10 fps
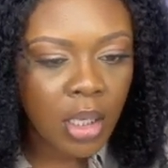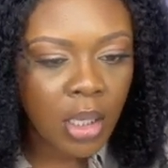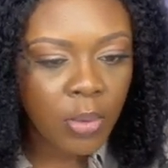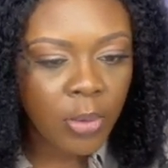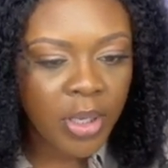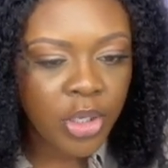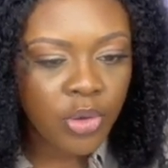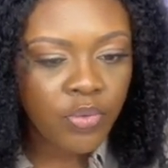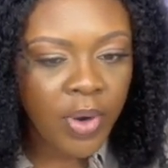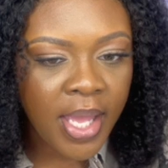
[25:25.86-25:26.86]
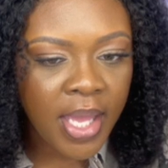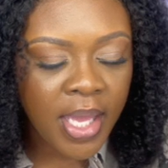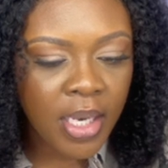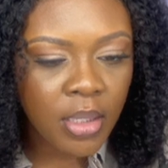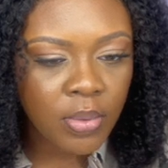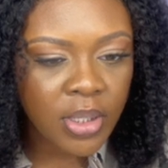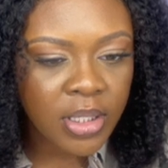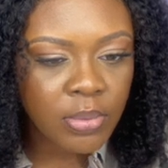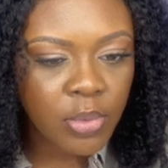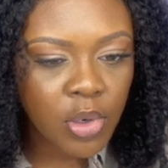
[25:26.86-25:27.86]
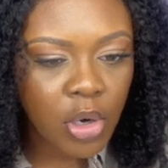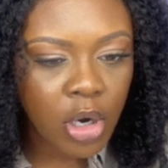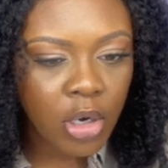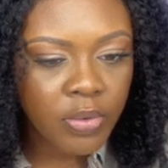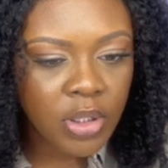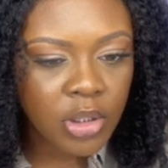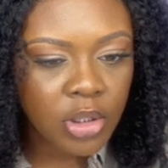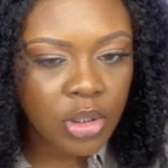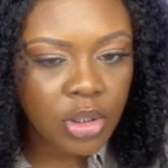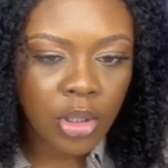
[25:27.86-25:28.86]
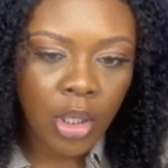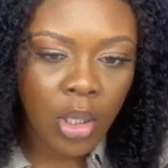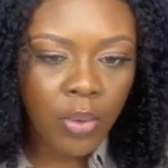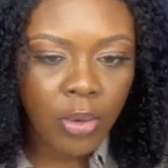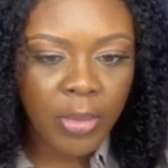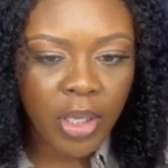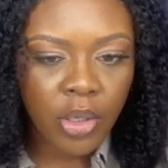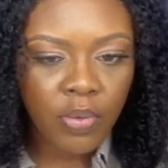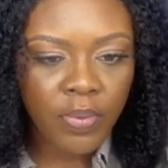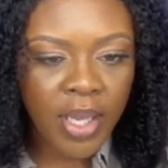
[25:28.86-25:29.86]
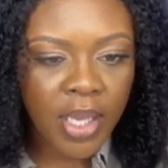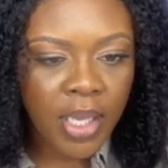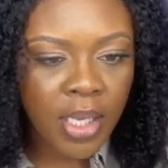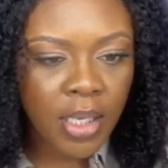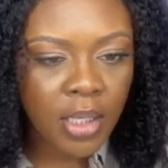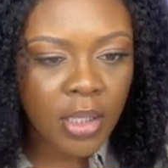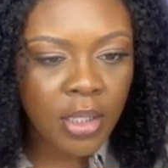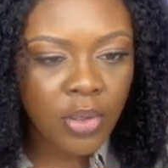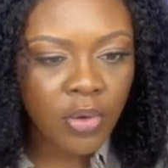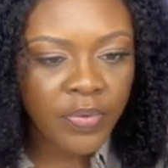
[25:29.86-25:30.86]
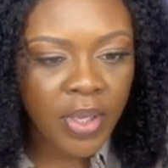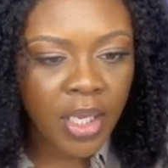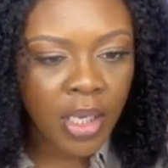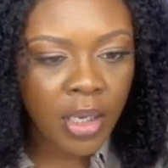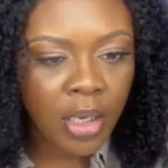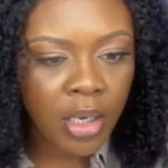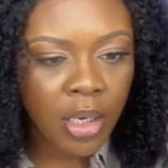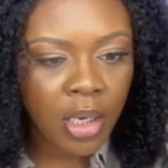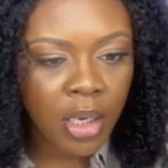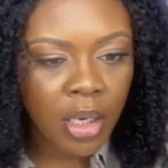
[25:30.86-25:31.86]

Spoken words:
We'll make you red. Well, that's more orange. We'll make you red, and then over here,